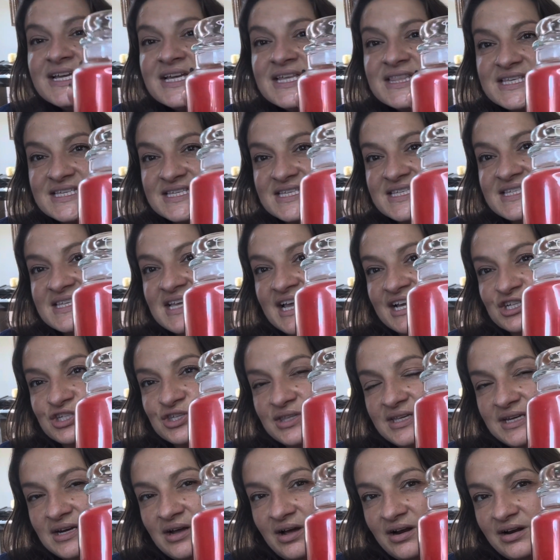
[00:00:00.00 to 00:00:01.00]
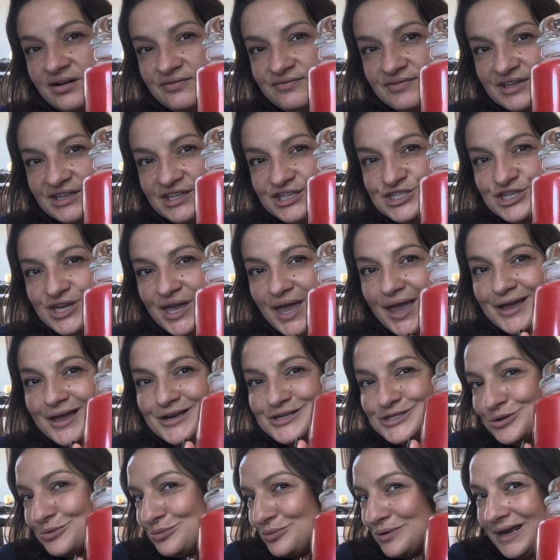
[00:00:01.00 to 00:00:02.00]
This is actually not a Village
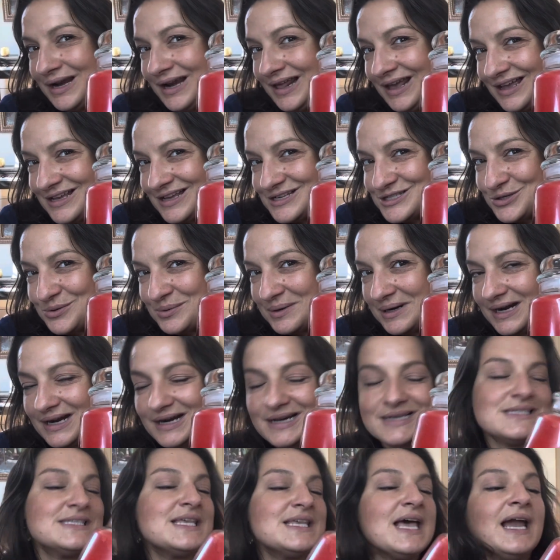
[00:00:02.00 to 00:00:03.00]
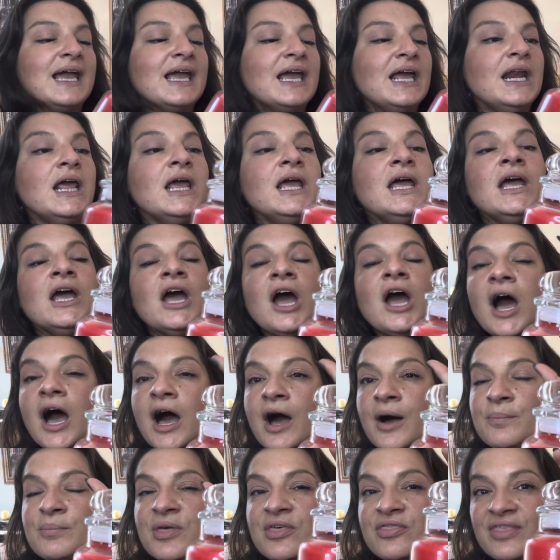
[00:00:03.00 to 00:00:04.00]
Candle. We're going to get to it in a second.
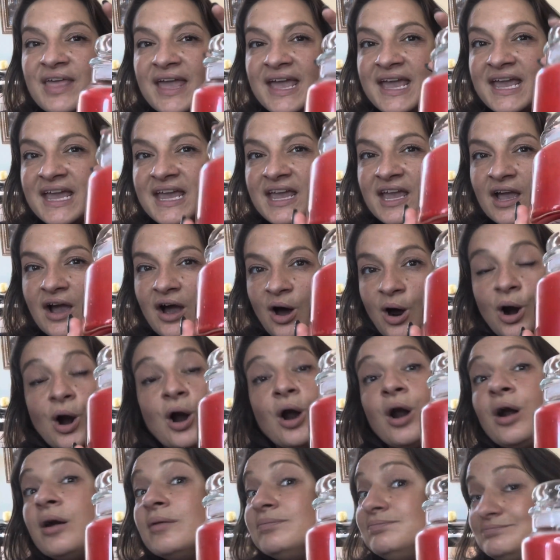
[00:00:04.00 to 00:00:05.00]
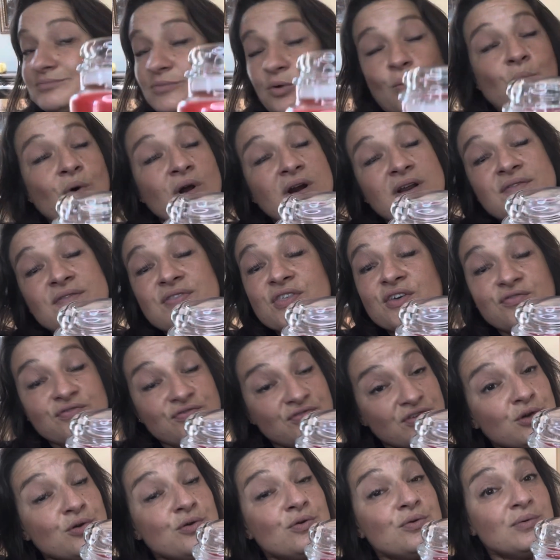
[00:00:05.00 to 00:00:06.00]
They are one of the
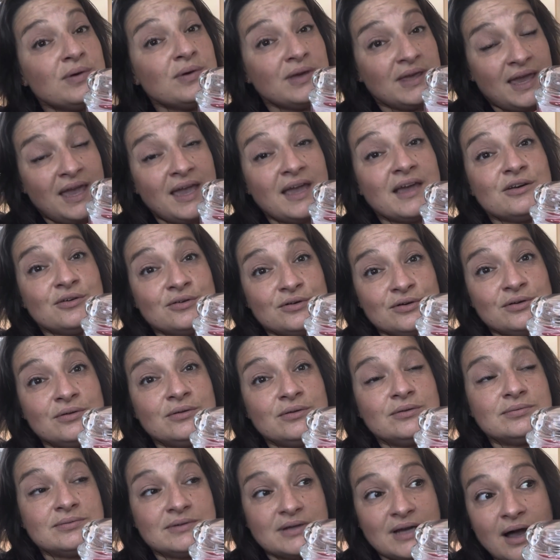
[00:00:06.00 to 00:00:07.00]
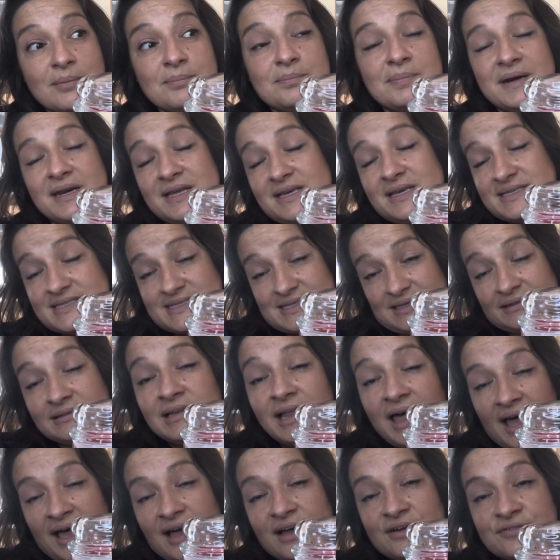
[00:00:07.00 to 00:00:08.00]
few candle companies
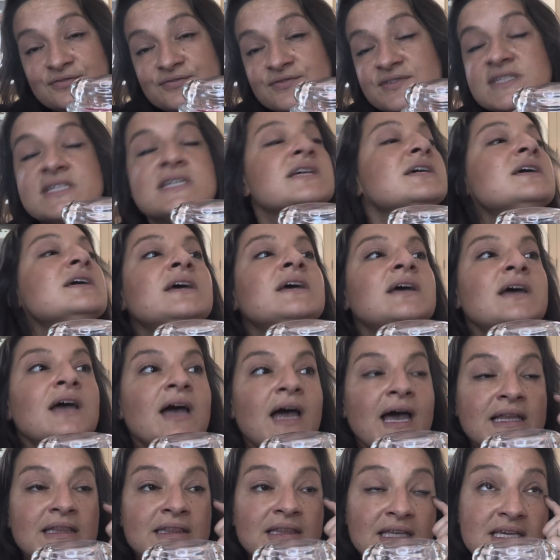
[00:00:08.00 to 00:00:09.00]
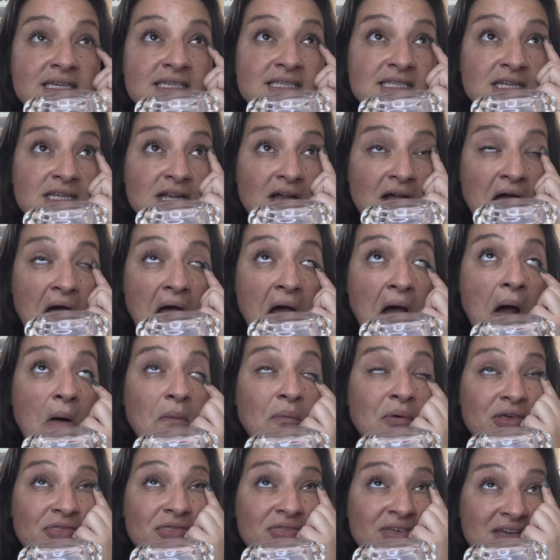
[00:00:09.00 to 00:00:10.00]
left, at least
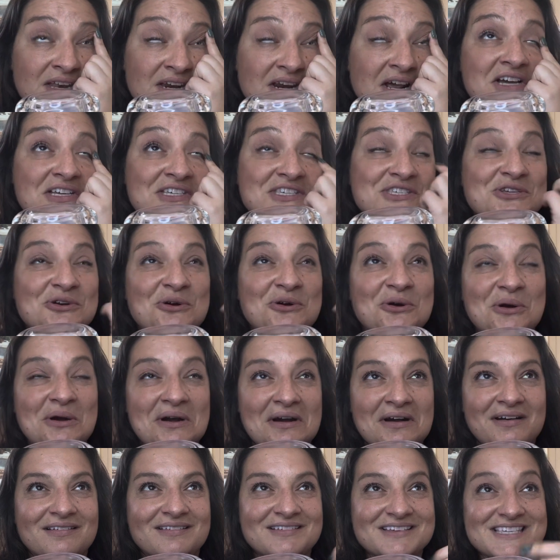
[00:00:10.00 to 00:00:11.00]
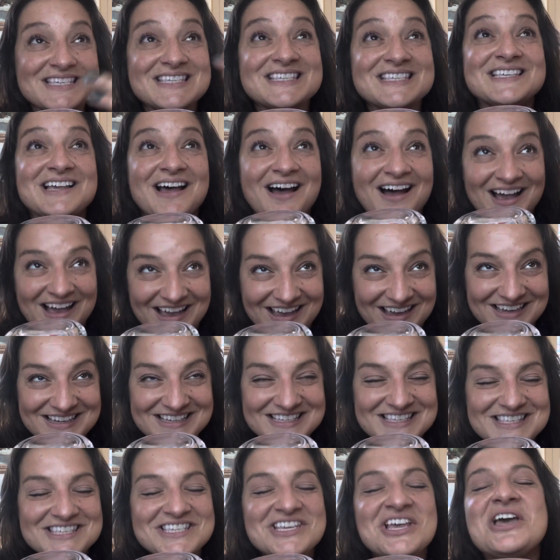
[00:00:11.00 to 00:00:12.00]
within a certain
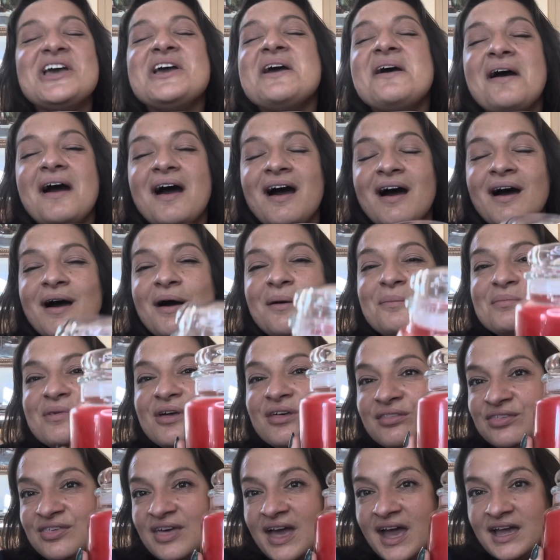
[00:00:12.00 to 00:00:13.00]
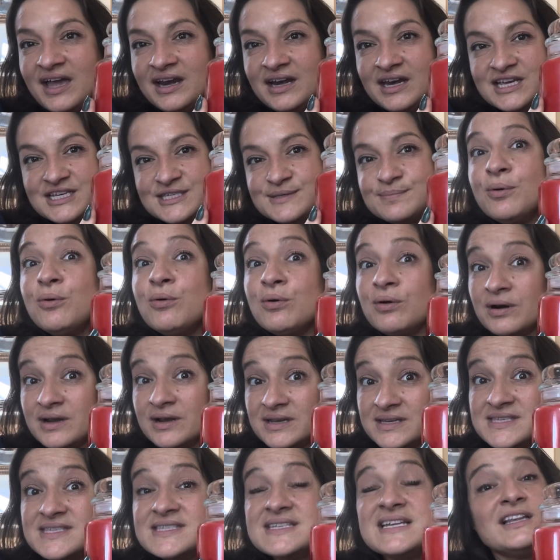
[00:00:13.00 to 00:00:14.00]
size, that is pouring
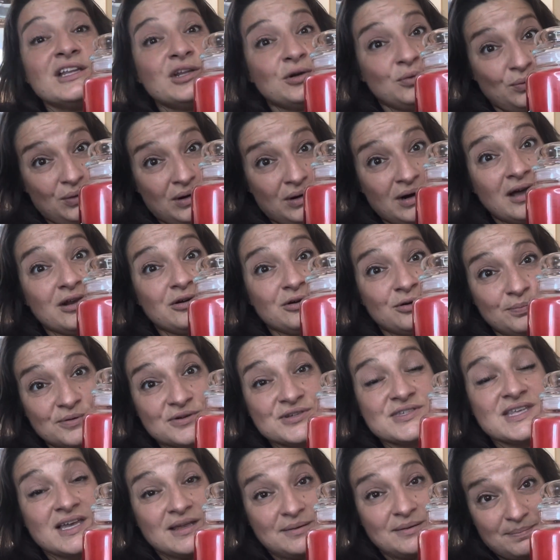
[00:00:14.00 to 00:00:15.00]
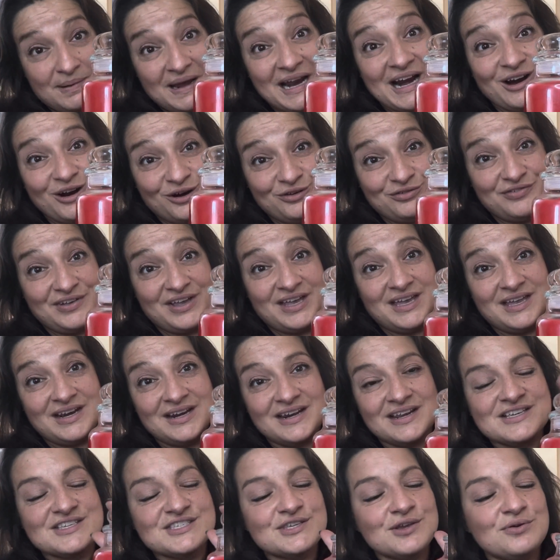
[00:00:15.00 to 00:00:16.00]
still in 100% paraffin.
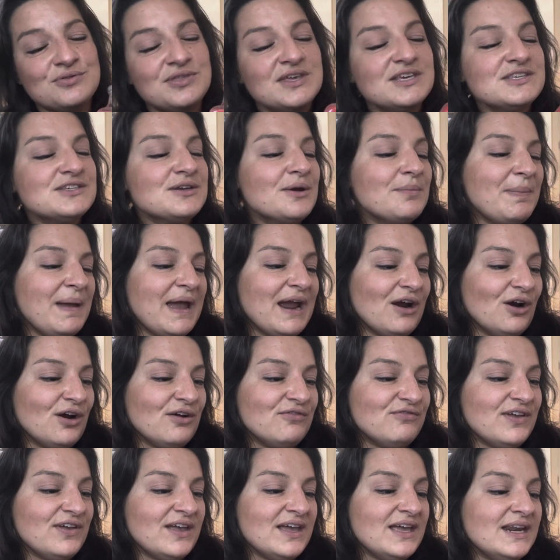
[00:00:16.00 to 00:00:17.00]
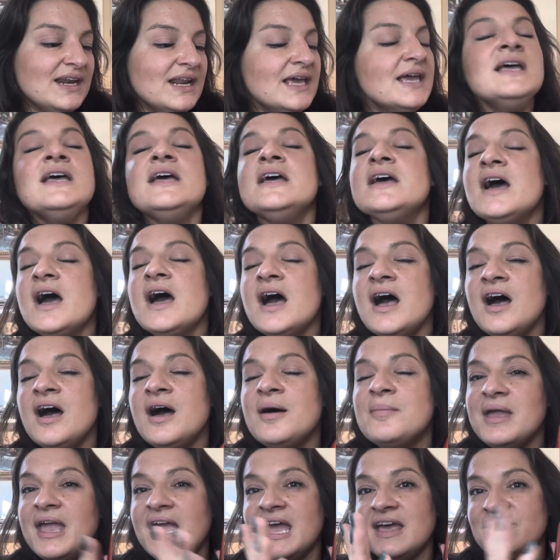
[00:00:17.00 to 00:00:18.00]
So these are paraffin,
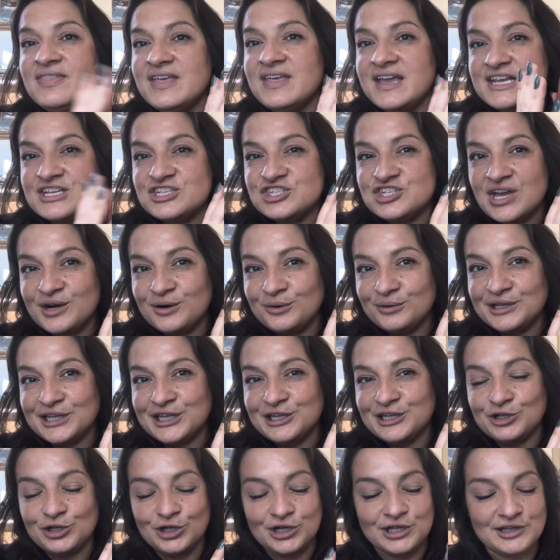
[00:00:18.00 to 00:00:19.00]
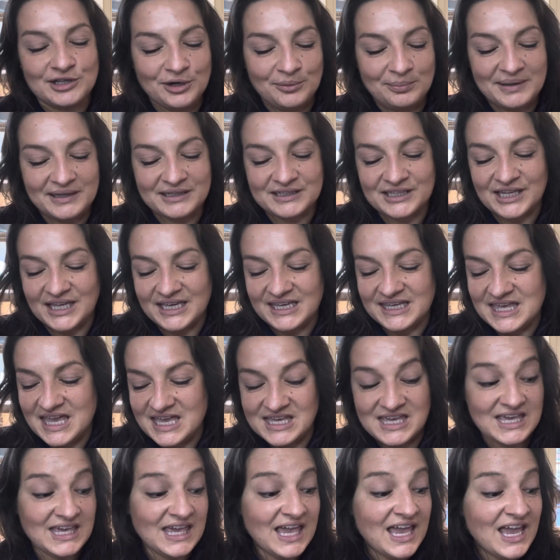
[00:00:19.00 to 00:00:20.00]
and they generally look a little bit like
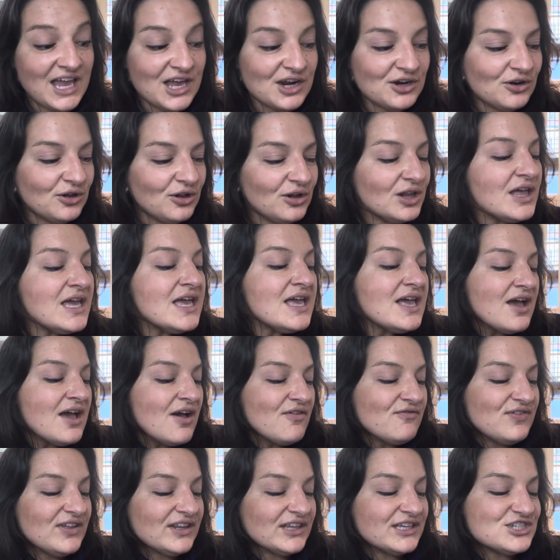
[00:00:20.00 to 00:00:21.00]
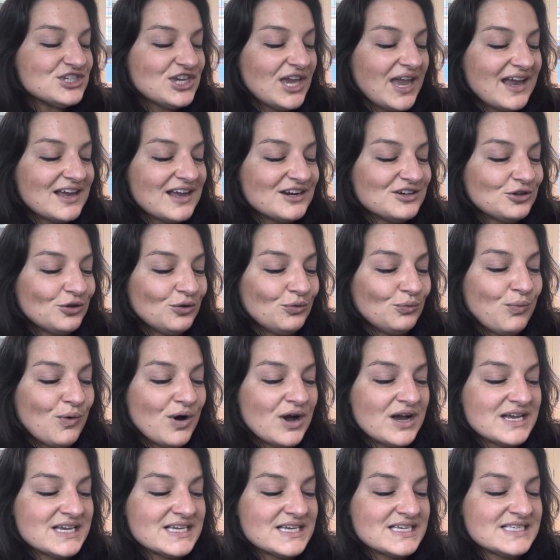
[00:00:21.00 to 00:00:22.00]
Yankee Candle. Village Candle
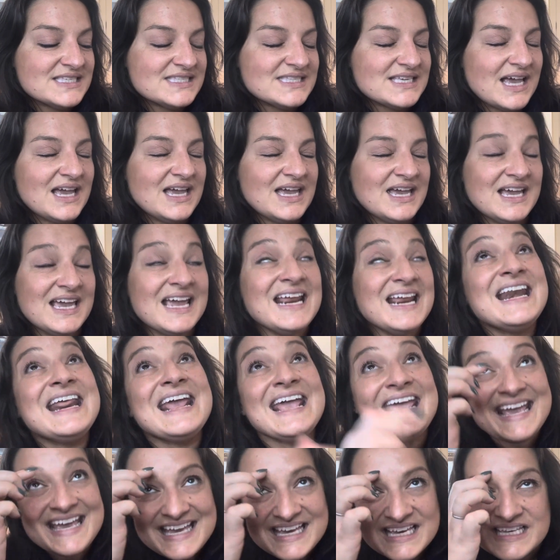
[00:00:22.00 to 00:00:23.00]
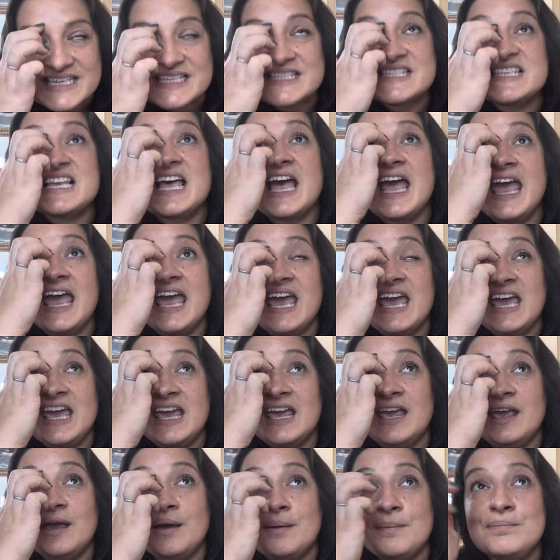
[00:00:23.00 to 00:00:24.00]
it is
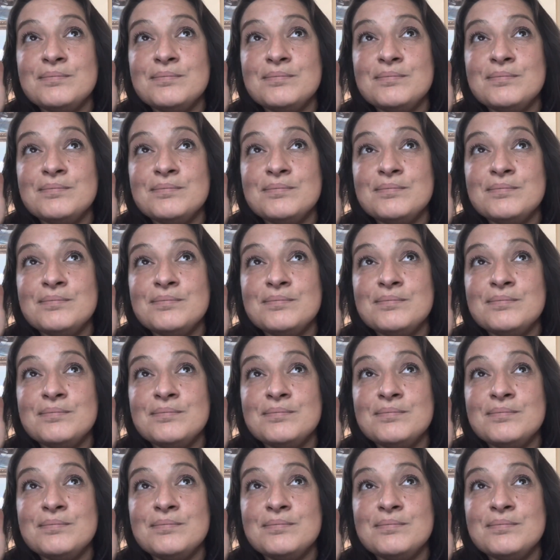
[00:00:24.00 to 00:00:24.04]
a